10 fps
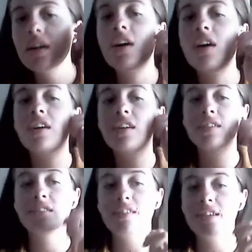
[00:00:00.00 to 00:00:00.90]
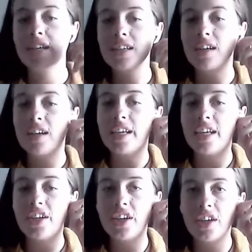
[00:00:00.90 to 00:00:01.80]
Oh, oh. I can't hear
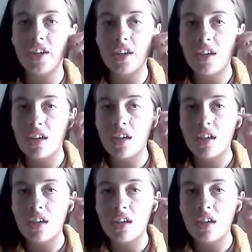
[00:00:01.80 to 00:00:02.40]
you. Is